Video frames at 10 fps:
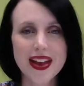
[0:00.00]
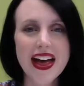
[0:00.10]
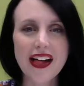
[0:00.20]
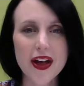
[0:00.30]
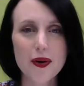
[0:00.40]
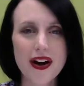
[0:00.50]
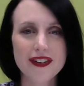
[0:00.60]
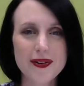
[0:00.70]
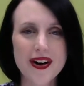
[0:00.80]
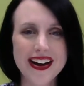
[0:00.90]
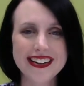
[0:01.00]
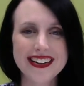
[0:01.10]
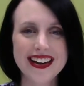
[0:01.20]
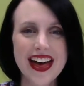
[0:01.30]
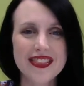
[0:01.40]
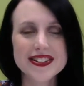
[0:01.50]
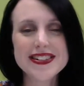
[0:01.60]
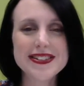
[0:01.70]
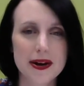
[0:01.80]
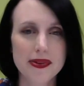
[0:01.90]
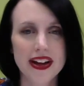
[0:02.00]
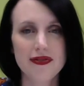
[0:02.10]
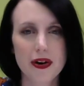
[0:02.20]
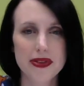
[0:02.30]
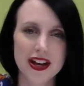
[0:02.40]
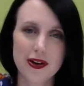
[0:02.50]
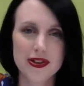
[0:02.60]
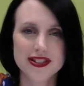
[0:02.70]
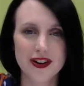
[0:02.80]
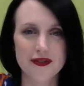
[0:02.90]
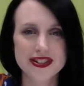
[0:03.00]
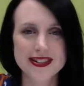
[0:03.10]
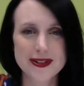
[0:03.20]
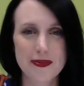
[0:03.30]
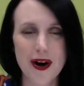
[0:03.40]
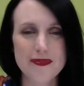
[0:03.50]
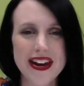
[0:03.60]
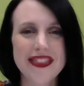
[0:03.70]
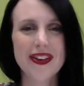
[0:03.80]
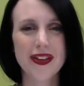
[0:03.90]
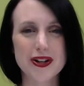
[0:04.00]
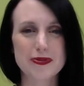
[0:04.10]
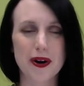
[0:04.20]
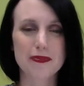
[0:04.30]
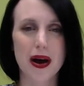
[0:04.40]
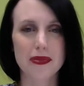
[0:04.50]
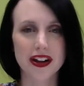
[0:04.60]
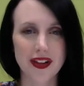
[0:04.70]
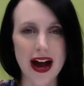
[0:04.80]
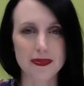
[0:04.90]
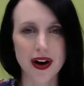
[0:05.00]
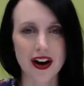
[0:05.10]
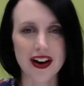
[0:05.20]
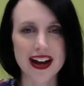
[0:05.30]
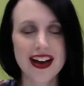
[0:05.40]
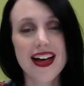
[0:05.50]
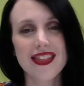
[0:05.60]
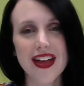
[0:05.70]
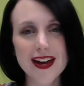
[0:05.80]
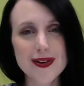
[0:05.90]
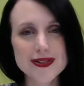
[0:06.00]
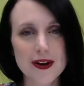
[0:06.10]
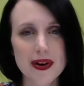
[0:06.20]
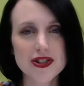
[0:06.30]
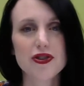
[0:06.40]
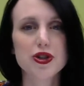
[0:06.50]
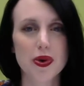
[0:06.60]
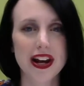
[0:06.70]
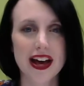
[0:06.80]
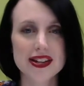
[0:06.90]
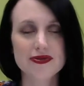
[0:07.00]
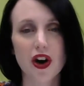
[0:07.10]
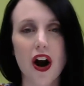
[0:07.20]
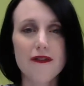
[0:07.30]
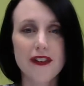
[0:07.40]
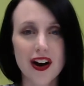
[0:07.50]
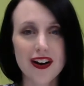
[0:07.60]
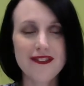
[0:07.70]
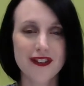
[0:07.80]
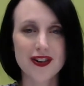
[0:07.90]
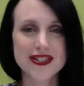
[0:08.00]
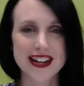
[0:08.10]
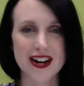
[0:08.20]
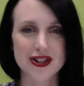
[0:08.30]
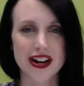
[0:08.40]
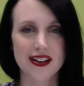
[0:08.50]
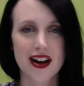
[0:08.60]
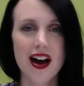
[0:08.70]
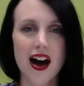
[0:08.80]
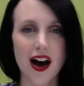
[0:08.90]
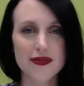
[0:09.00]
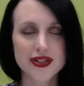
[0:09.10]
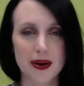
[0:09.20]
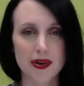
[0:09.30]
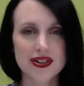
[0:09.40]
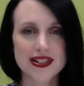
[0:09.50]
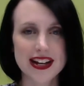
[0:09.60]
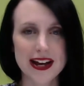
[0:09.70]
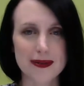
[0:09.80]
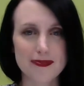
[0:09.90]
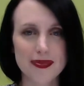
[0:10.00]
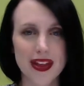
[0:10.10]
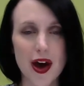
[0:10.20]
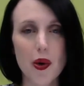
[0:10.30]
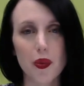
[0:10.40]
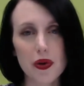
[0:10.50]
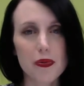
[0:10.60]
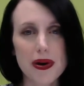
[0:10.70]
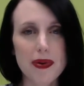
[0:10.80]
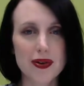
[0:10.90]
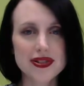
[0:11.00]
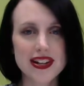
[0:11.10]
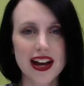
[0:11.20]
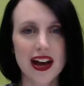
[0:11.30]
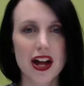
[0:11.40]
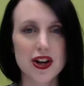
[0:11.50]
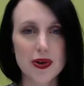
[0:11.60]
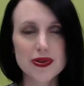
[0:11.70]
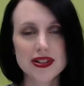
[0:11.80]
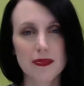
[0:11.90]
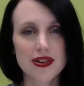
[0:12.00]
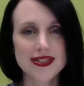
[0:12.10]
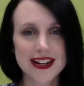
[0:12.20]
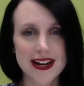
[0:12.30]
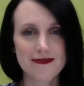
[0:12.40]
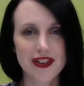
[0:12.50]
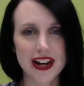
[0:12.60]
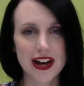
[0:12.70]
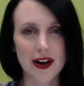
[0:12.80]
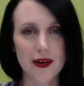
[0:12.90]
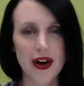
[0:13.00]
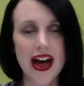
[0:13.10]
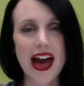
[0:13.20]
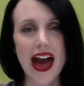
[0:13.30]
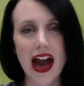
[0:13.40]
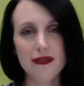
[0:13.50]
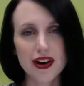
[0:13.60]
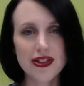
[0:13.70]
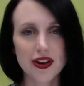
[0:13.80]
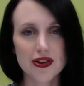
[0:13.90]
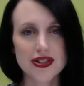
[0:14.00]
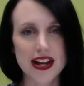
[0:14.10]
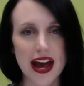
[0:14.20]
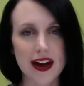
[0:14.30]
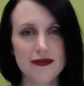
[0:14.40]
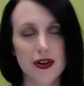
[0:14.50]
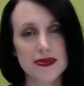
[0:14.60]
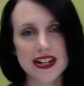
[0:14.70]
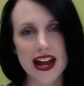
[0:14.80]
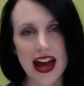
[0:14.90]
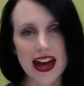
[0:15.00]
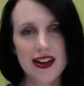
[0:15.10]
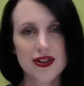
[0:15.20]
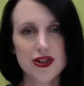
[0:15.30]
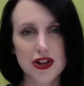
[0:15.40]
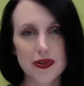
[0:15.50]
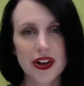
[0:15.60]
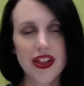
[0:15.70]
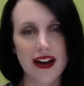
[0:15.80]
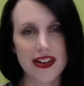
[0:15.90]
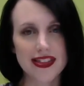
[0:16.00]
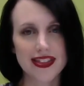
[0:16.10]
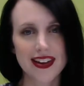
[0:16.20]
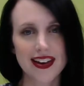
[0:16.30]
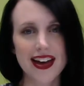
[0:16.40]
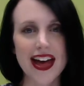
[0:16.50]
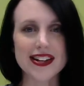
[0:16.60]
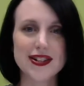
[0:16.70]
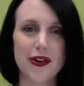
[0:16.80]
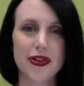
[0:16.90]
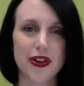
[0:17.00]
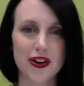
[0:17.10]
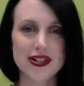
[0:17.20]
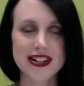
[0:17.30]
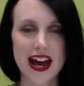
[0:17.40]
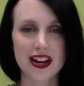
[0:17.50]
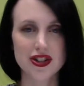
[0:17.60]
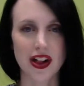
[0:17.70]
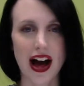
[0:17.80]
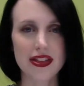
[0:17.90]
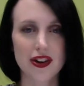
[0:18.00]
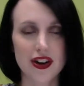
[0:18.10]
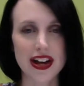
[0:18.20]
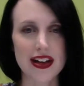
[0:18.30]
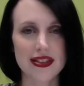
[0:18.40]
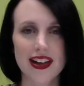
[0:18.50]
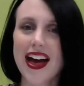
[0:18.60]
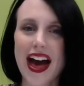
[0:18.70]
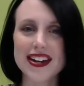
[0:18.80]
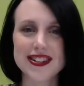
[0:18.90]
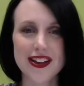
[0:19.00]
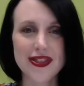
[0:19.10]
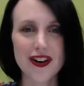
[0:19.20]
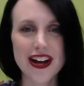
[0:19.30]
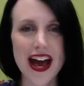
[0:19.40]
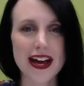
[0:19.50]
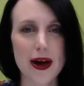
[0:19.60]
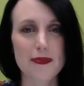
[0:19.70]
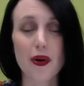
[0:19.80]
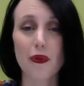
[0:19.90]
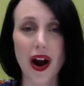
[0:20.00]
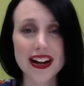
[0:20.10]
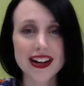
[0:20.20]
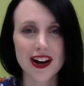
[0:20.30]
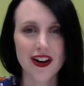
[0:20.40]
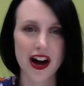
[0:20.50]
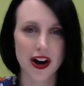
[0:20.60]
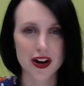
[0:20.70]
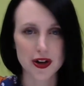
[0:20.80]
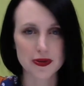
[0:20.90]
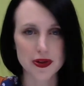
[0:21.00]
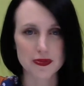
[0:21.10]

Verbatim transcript: Hello everyone, this is Emily from the Youth Services Department at the Lynchburg Public Library. Thank you so much for joining us for our very first session of Summer STEAM. We will be posting a new Summer STEAM video every Thursday from today, June 11th, until Thursday, July 30th at 10.30 a.m. right here on our YouTube